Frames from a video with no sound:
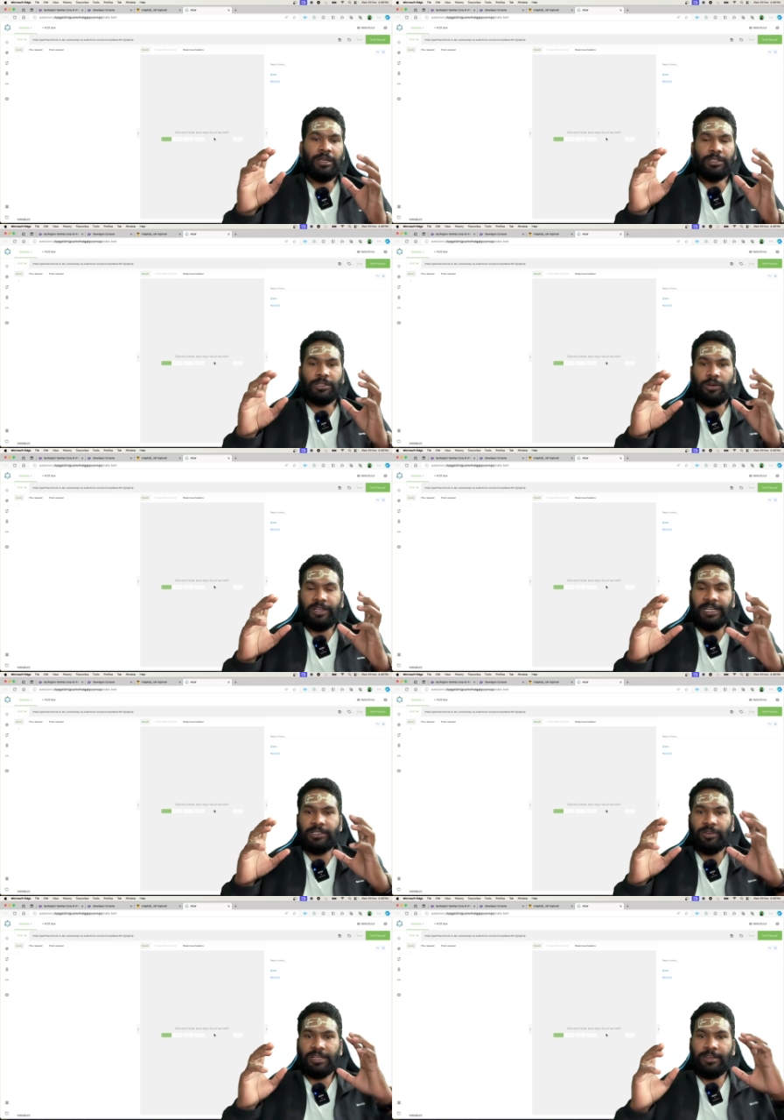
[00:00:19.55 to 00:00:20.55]
So let's
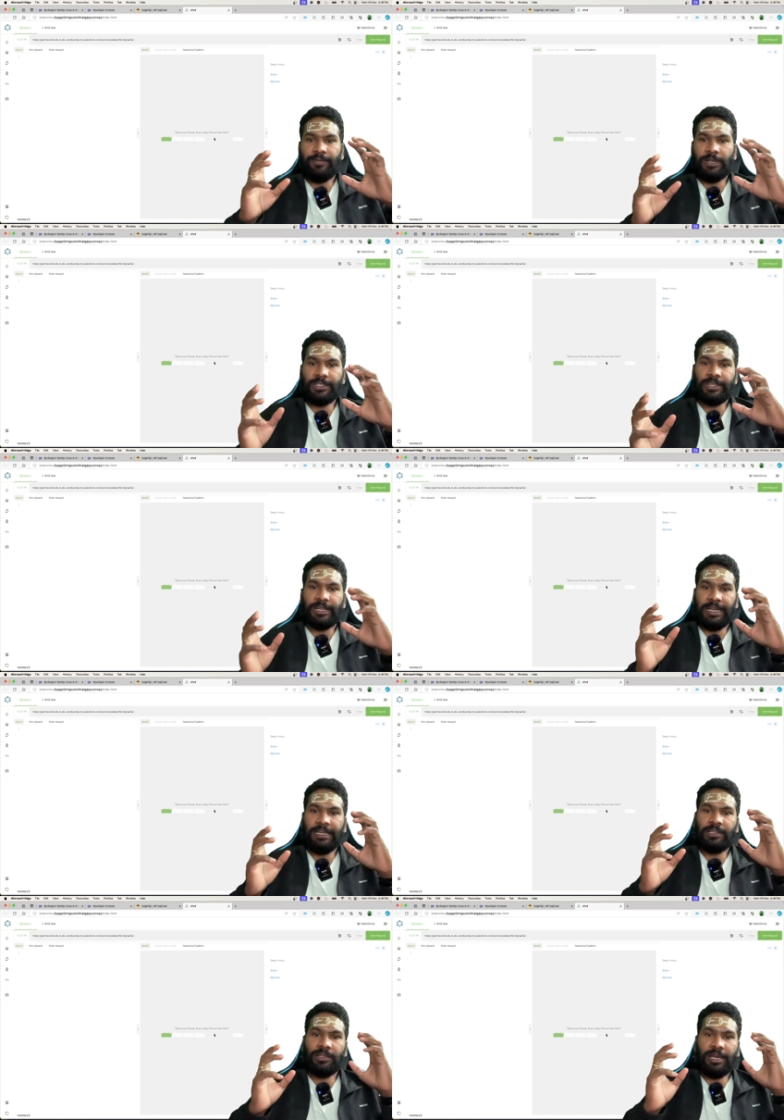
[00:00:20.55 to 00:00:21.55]
quickly first
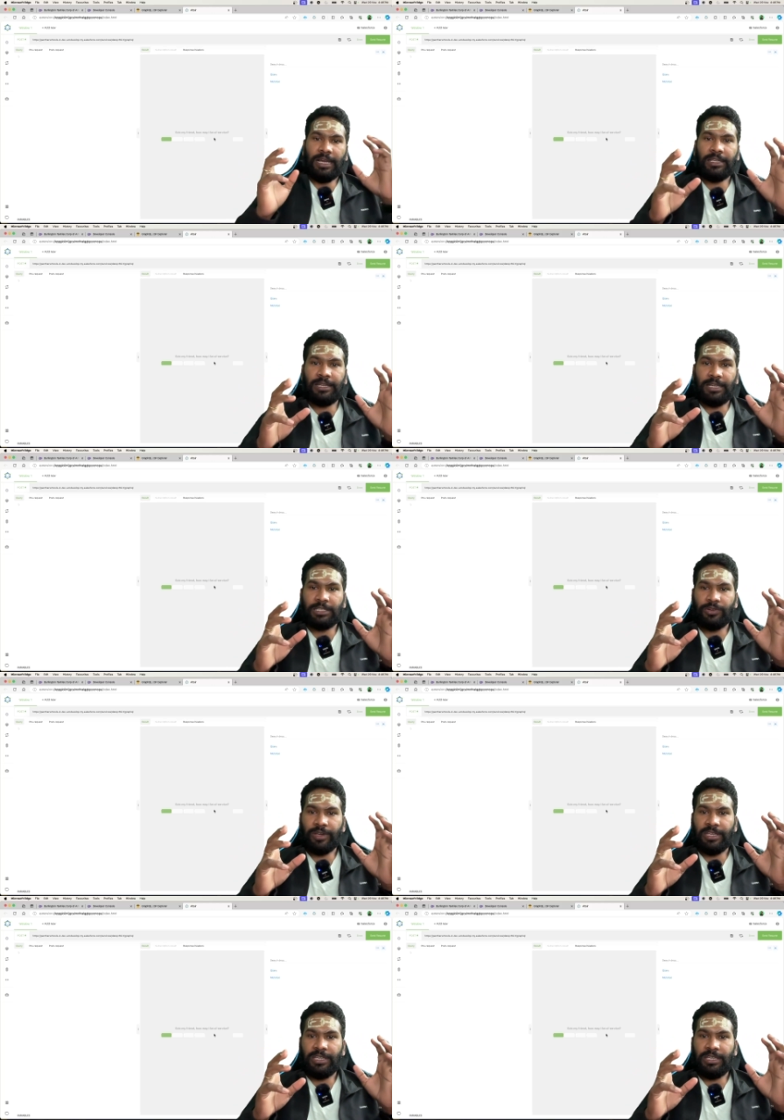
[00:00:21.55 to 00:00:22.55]
write the aggregate
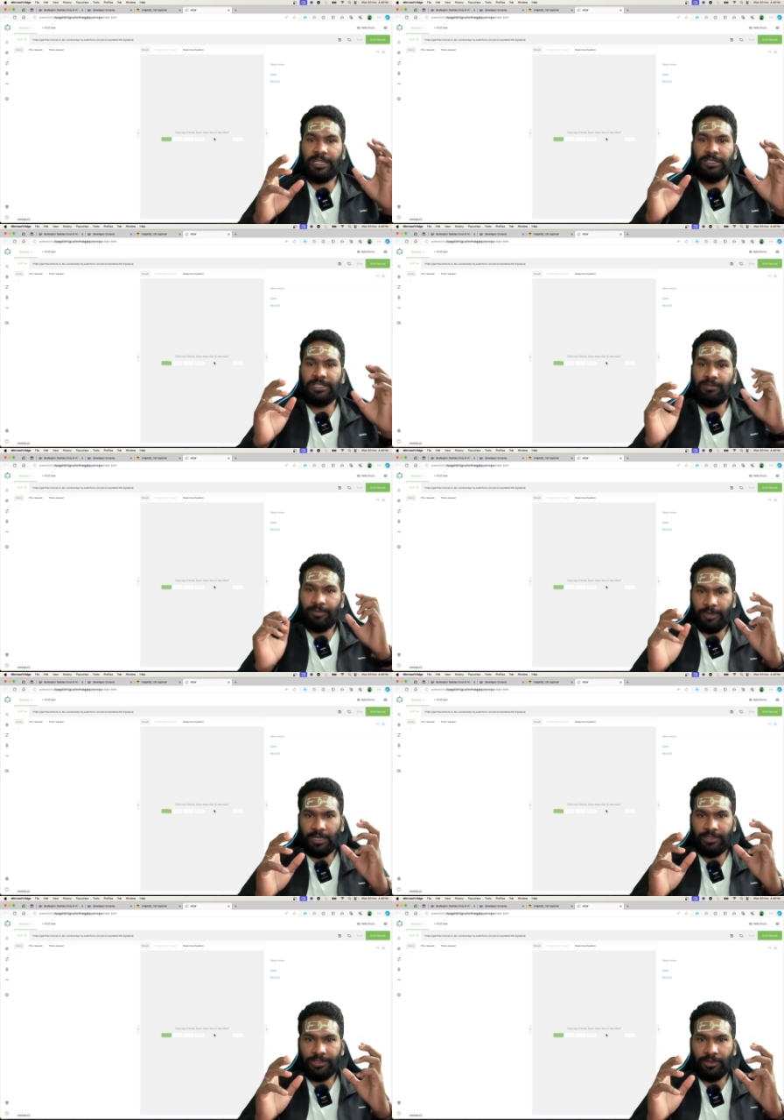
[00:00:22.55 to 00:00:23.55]
query in developer
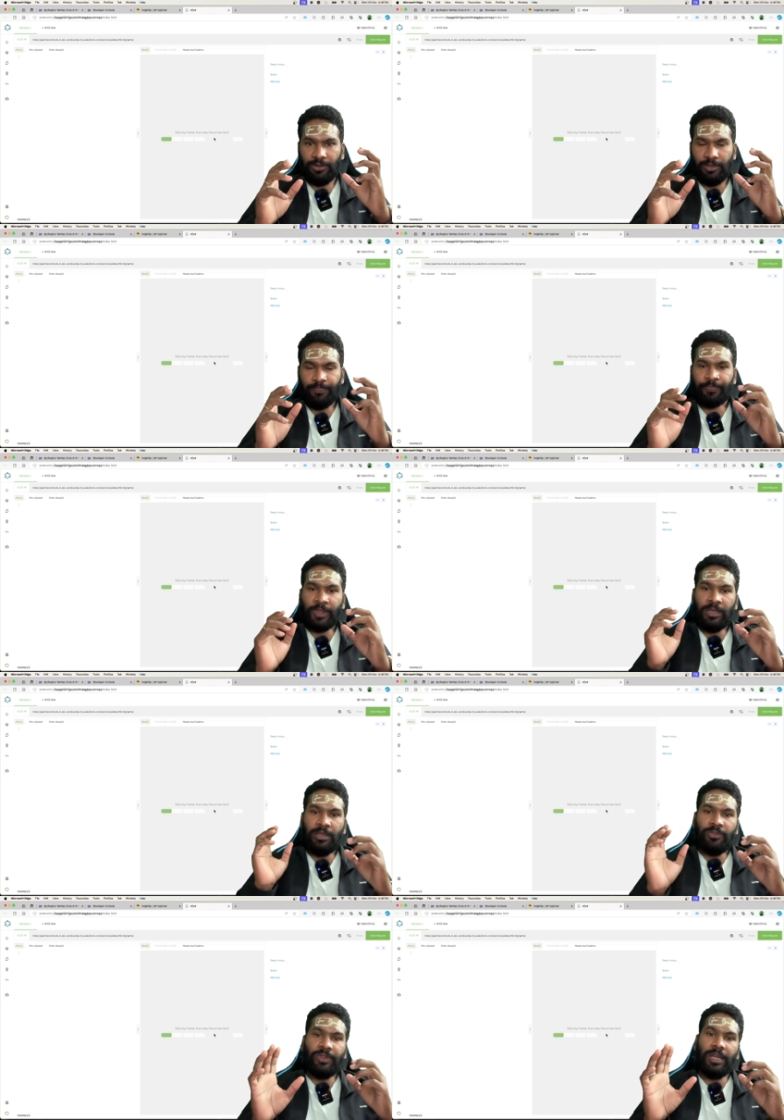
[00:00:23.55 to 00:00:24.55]
console.
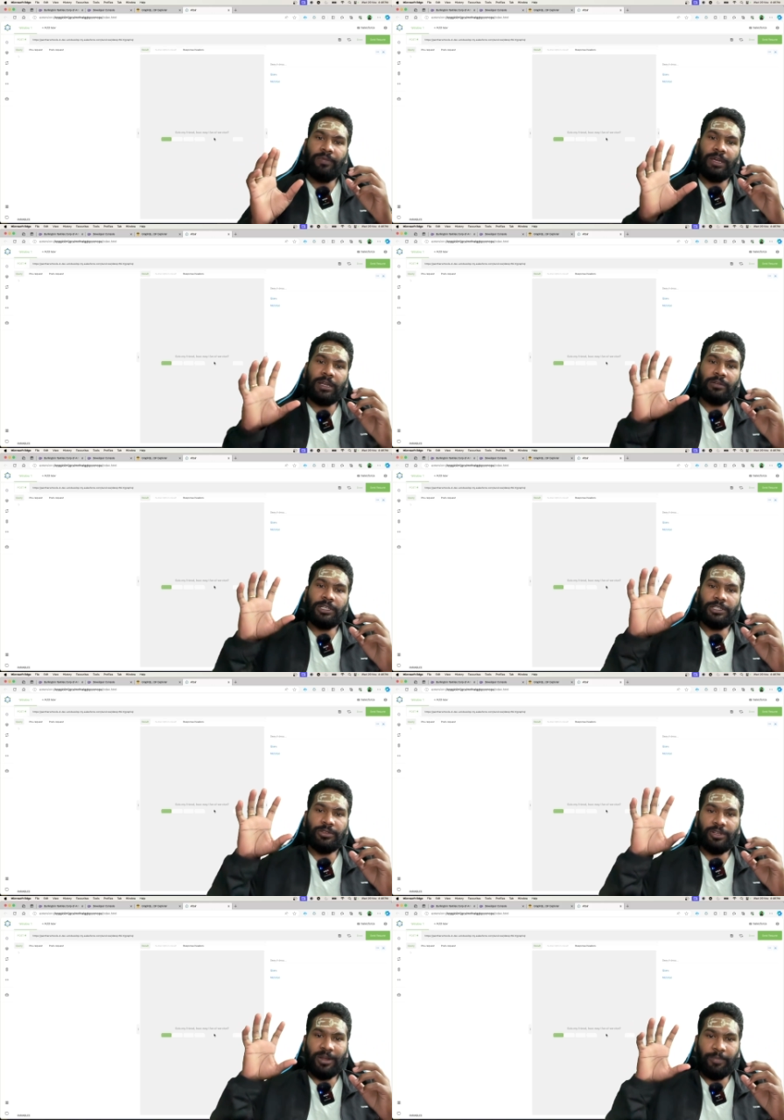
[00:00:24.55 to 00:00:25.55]
Then we are going to
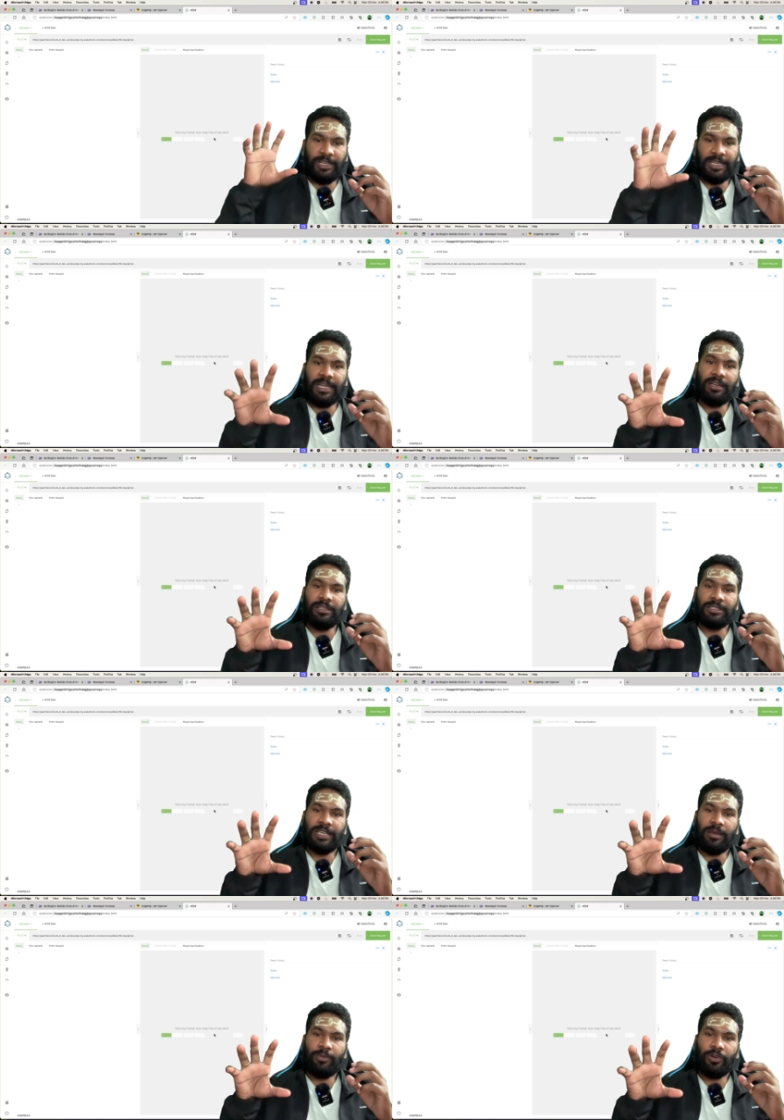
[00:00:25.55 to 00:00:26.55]
replicate the
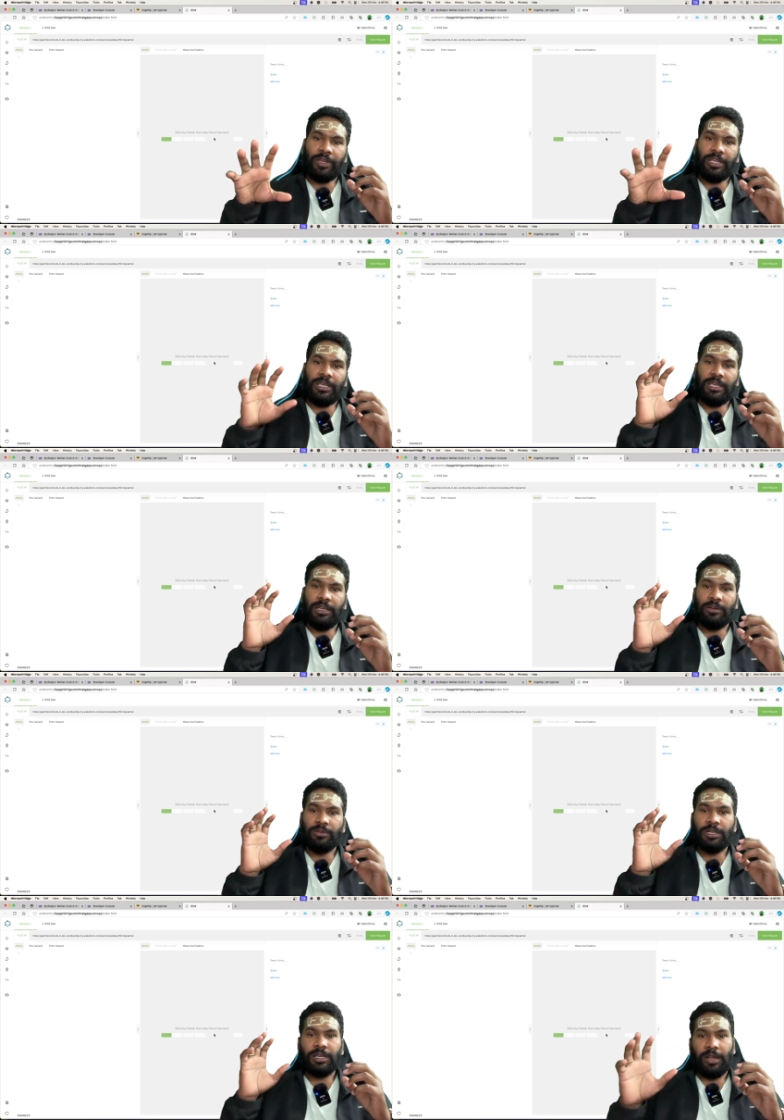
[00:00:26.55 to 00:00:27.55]
same query into
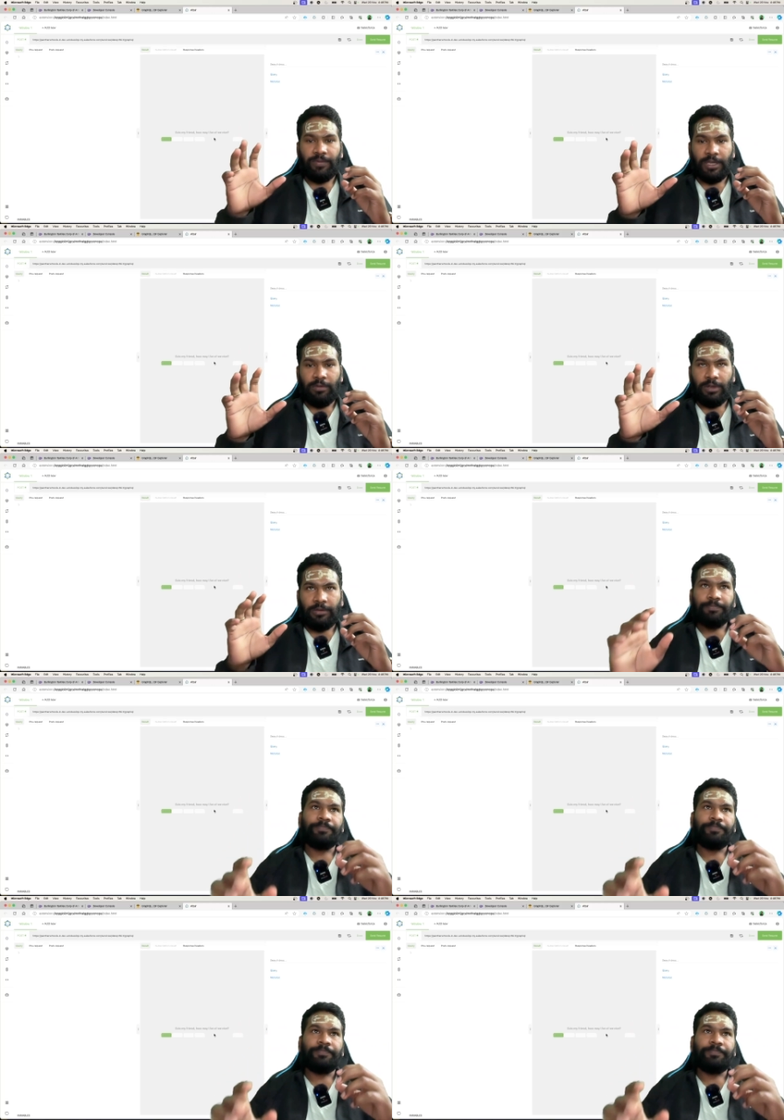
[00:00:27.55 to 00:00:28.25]
the GraphQL